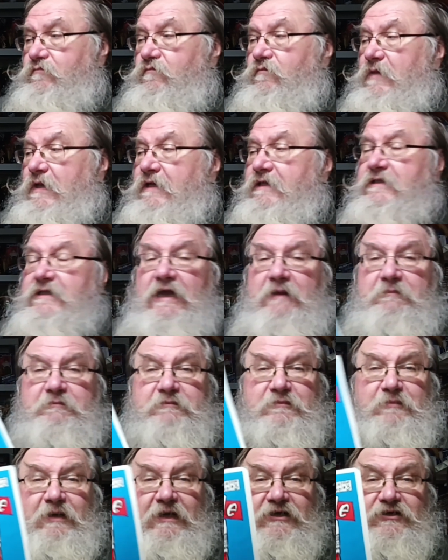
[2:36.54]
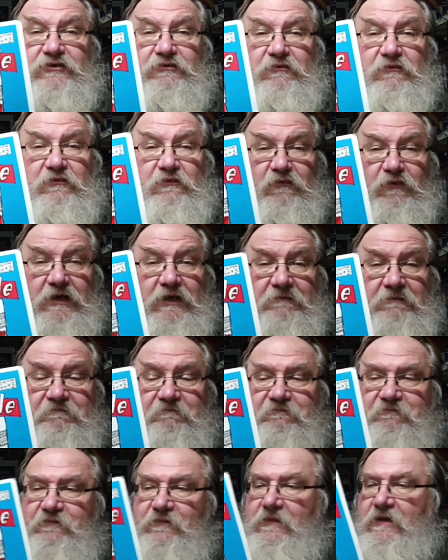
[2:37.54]
This happened to be issue 3,
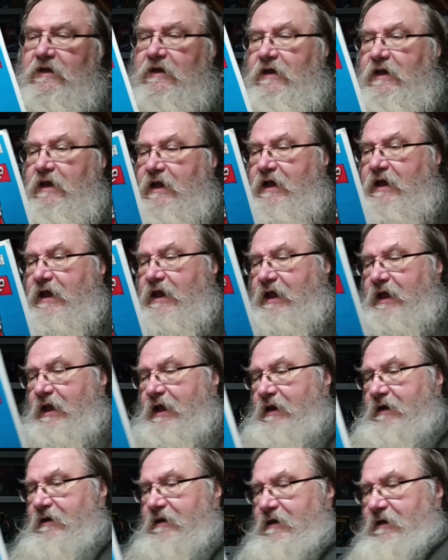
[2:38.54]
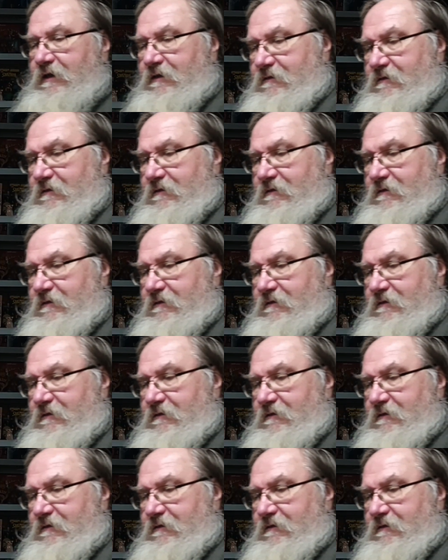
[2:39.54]
and it